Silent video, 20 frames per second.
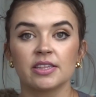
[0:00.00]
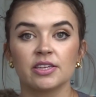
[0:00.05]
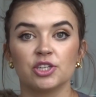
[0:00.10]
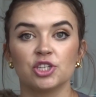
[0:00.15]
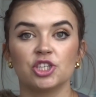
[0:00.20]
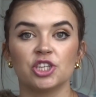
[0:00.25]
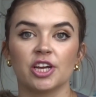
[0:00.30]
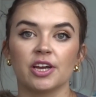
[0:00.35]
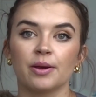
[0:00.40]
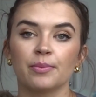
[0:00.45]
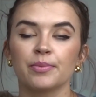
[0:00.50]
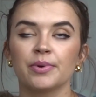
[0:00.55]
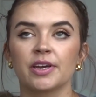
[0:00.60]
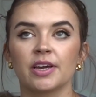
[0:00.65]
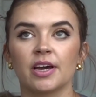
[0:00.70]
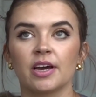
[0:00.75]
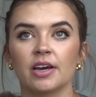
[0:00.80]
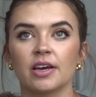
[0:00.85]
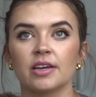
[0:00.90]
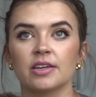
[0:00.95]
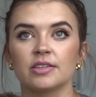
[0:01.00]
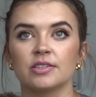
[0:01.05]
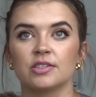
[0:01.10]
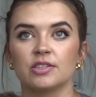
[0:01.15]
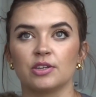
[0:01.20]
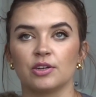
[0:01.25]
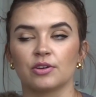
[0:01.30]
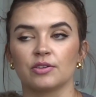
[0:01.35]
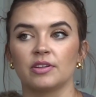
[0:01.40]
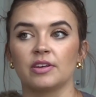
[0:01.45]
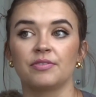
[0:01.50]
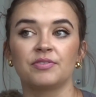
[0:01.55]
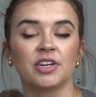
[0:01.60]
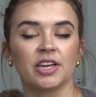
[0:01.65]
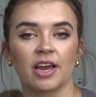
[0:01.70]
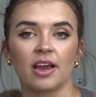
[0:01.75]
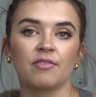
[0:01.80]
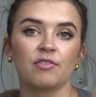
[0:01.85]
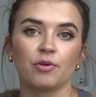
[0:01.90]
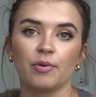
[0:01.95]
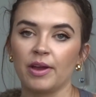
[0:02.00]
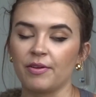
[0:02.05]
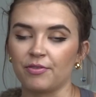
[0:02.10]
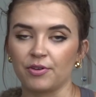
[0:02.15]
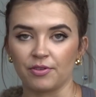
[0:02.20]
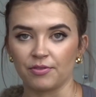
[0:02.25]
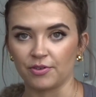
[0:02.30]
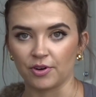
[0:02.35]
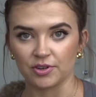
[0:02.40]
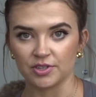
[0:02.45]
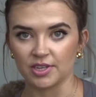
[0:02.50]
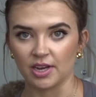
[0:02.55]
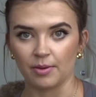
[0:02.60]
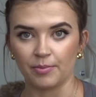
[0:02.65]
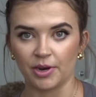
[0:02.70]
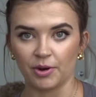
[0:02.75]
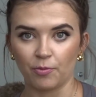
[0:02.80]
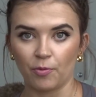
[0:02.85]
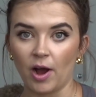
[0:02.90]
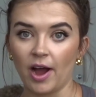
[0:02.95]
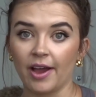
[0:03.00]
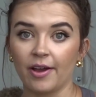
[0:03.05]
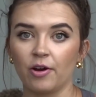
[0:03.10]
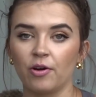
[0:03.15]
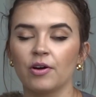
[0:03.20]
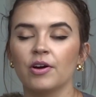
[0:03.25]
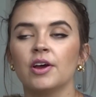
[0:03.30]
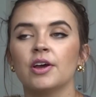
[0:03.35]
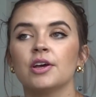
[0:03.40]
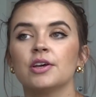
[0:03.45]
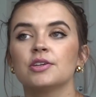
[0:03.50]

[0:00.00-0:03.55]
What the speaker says: the gym because you're lifting heavy weight for the first time in a while.